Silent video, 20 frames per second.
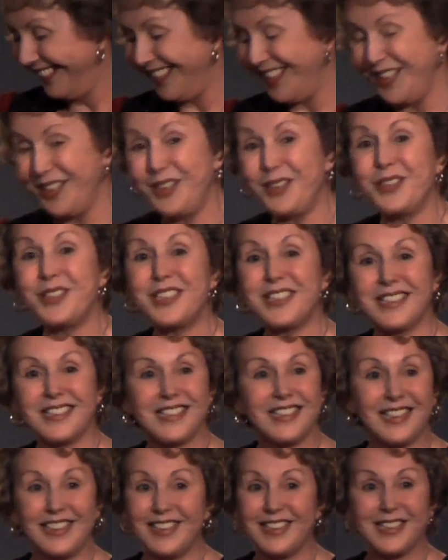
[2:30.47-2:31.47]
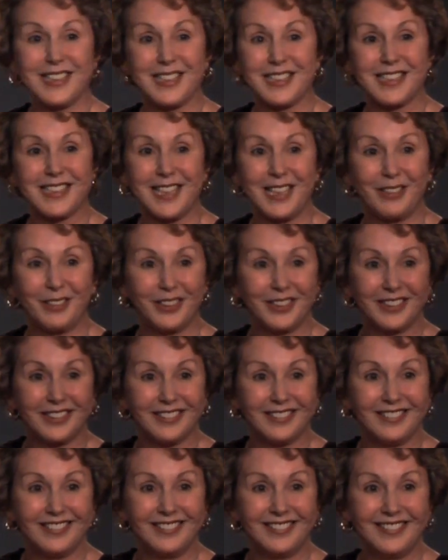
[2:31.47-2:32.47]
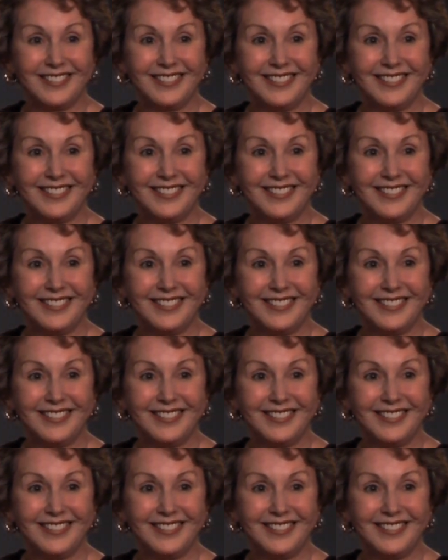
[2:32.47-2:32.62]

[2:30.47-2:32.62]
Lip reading: The nurses think it's hysterical.